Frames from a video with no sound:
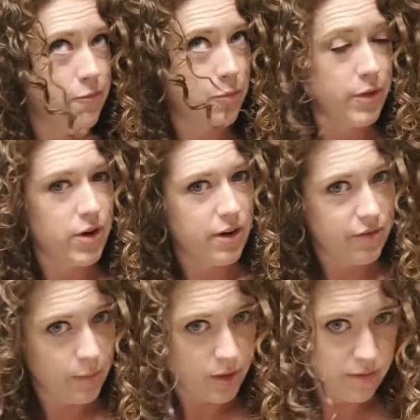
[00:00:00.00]
with your head
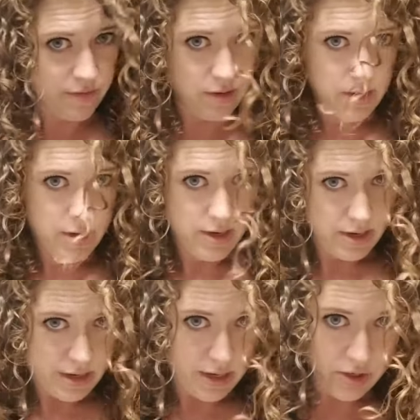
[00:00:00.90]
flipped over
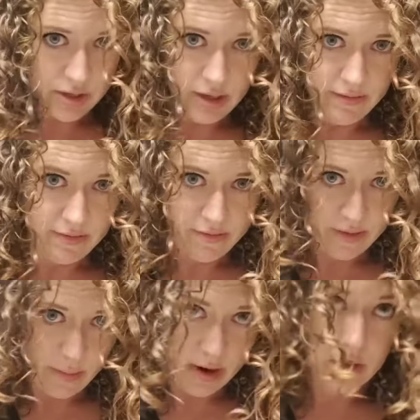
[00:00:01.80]
and just lift
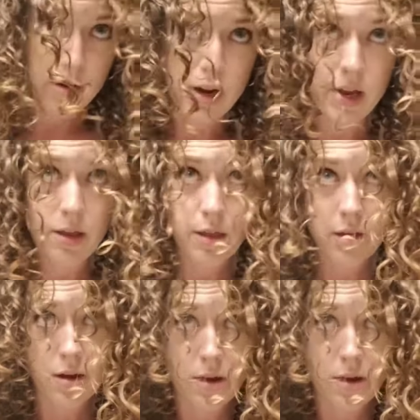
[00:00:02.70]
from underneath.